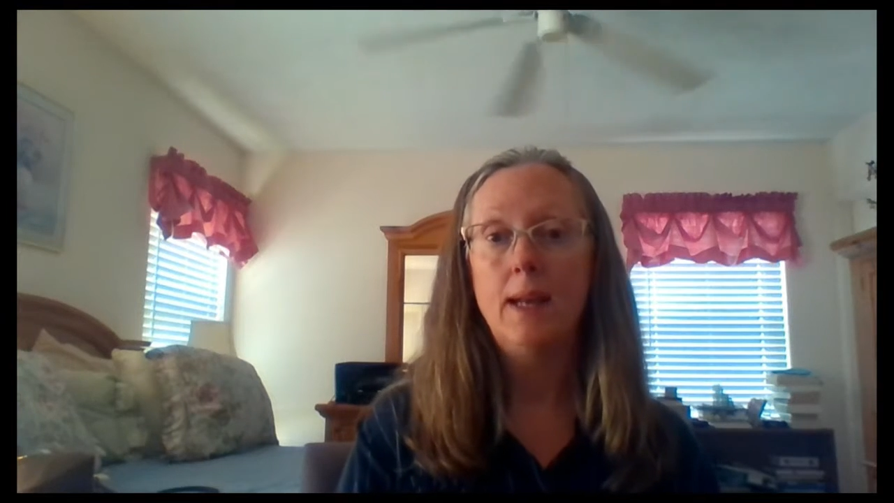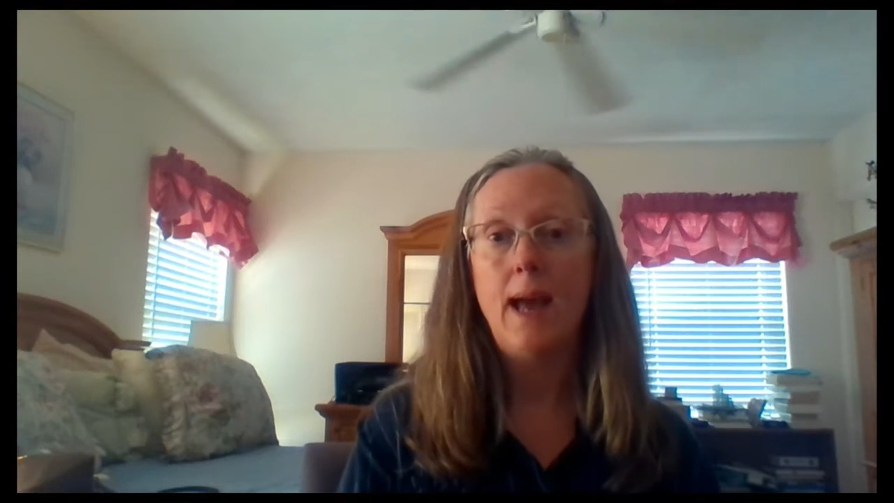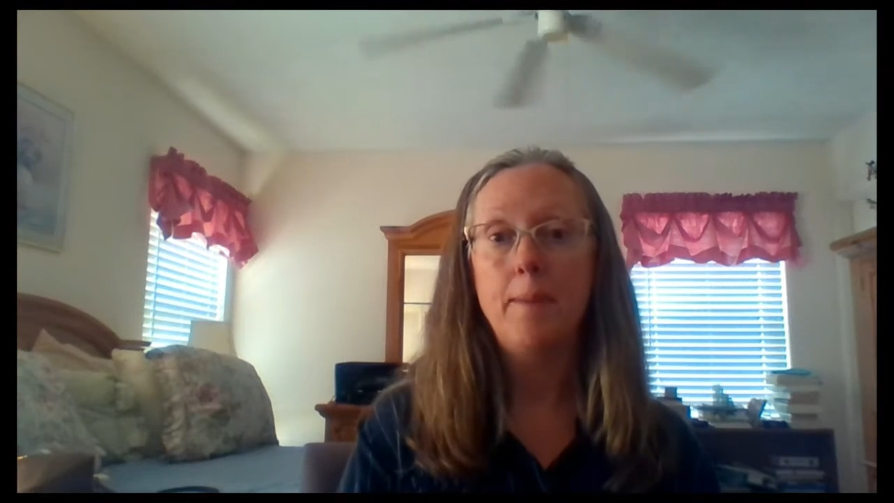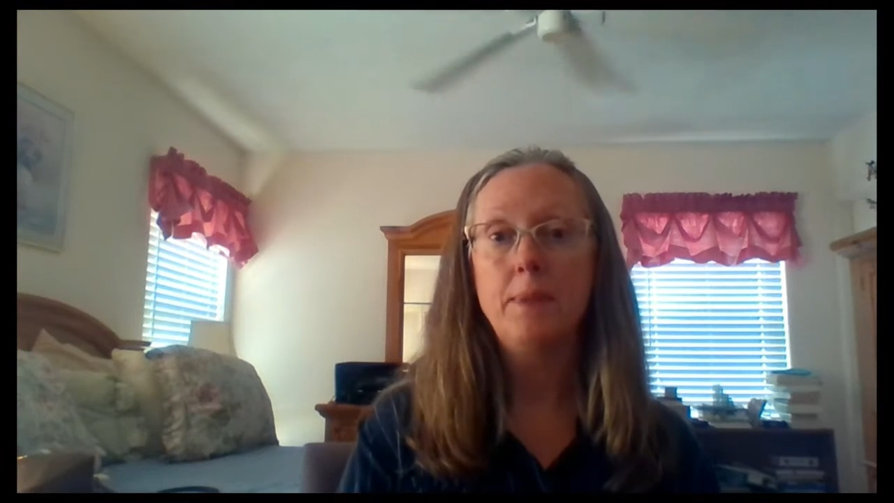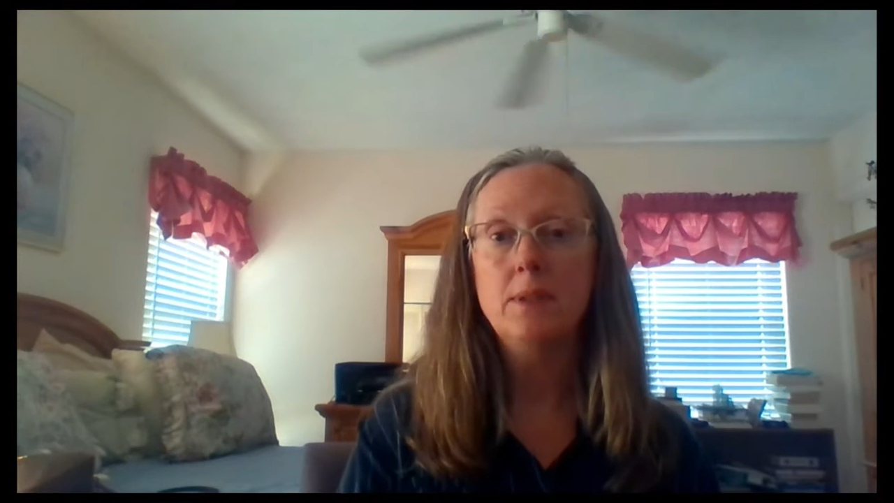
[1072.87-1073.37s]

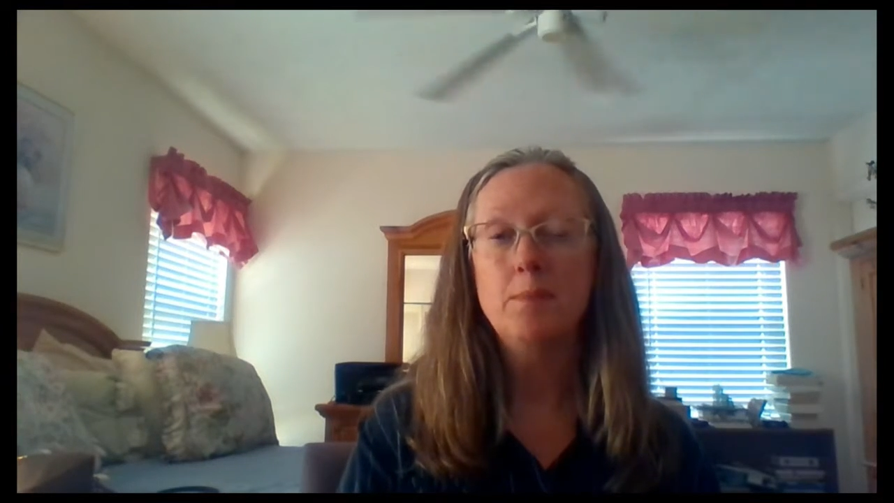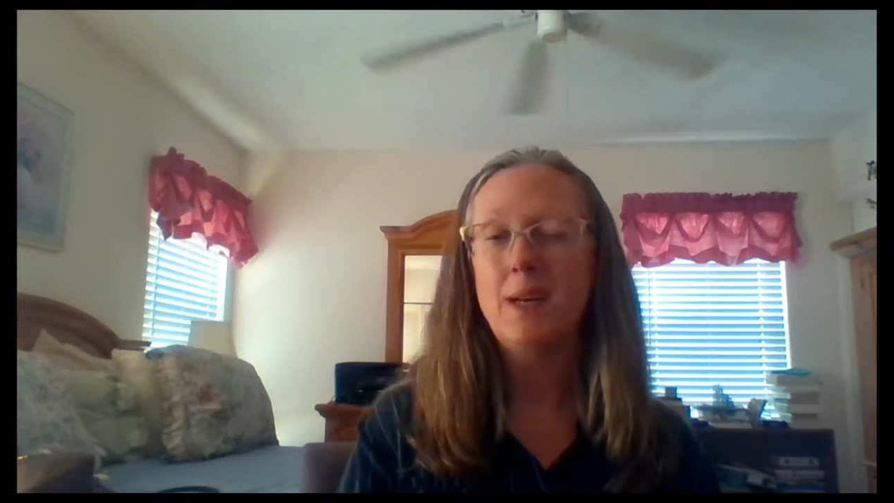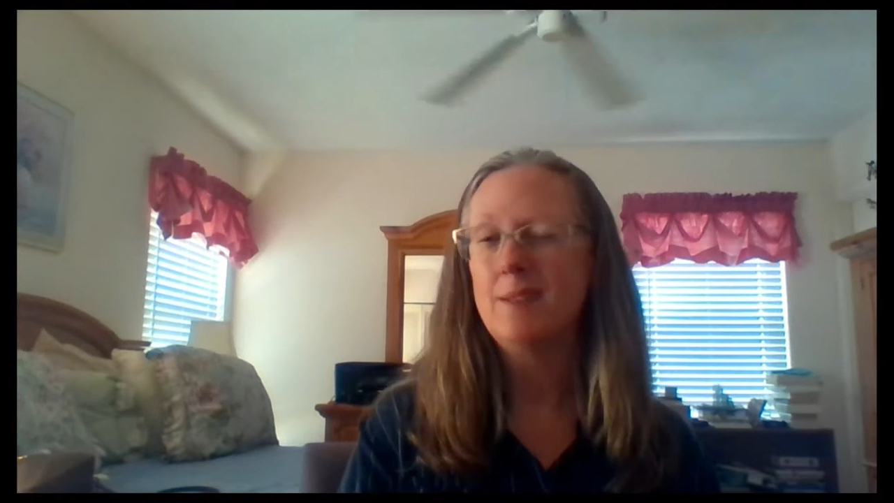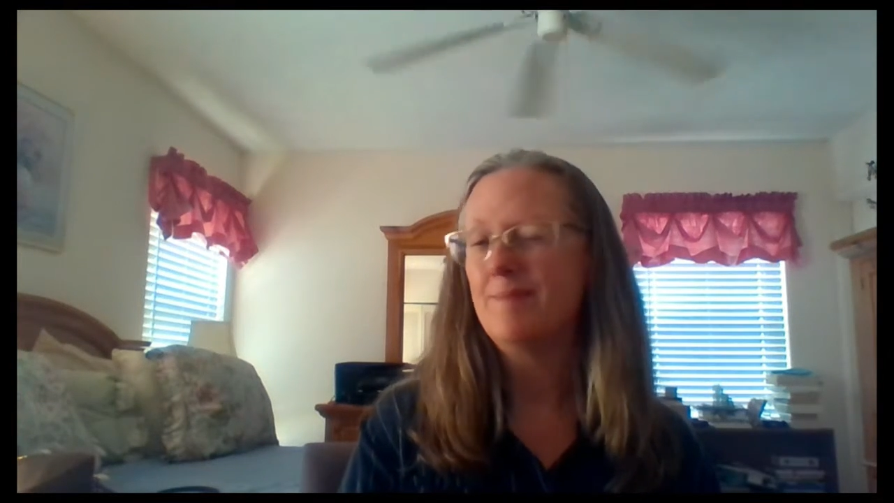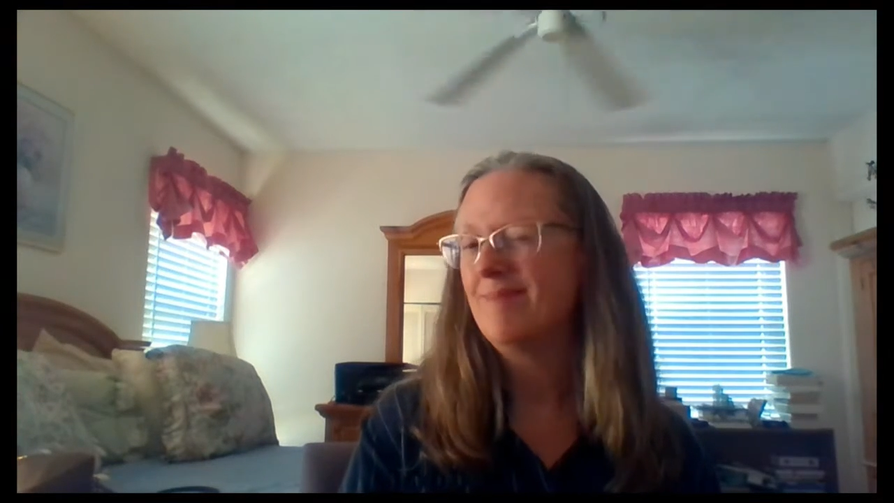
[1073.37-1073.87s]
It happened
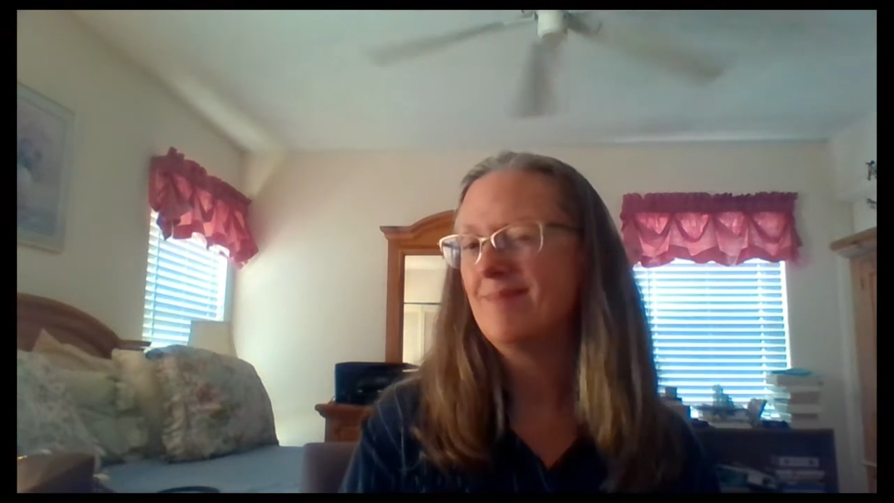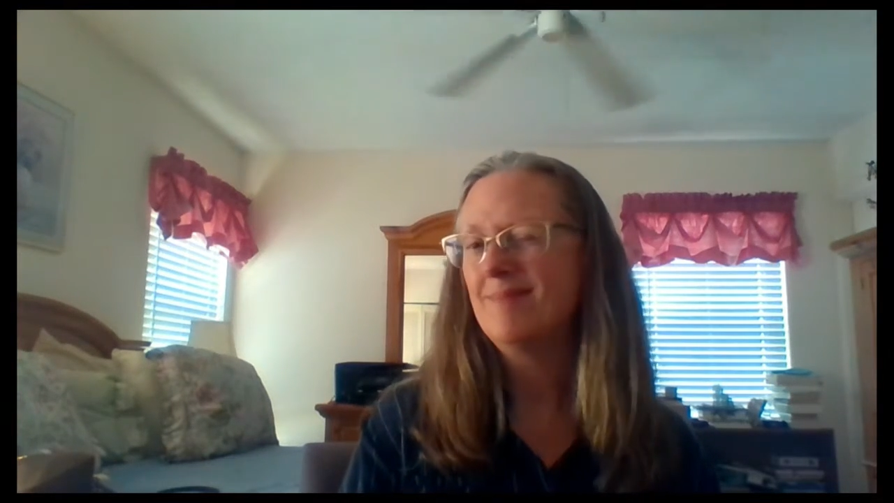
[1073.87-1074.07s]
about,